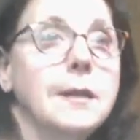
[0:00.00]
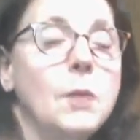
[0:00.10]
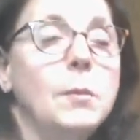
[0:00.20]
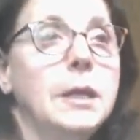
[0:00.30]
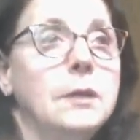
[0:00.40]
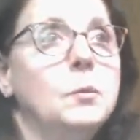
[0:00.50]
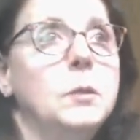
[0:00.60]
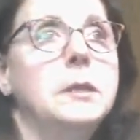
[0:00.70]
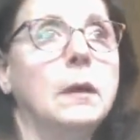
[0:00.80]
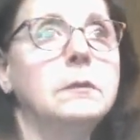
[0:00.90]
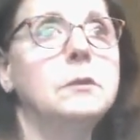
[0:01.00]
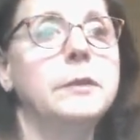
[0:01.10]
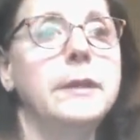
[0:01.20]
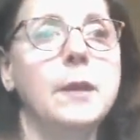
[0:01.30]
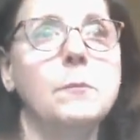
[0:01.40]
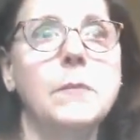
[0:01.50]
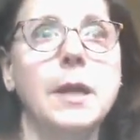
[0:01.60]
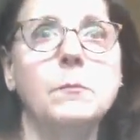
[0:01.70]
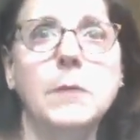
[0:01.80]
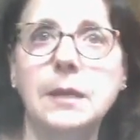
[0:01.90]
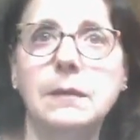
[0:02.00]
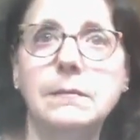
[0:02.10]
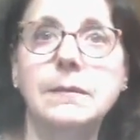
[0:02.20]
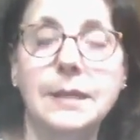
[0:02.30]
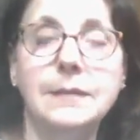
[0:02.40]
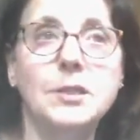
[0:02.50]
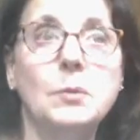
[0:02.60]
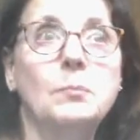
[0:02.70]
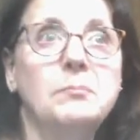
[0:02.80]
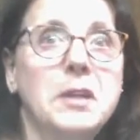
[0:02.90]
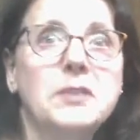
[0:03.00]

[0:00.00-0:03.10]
coming into adulthood that might need some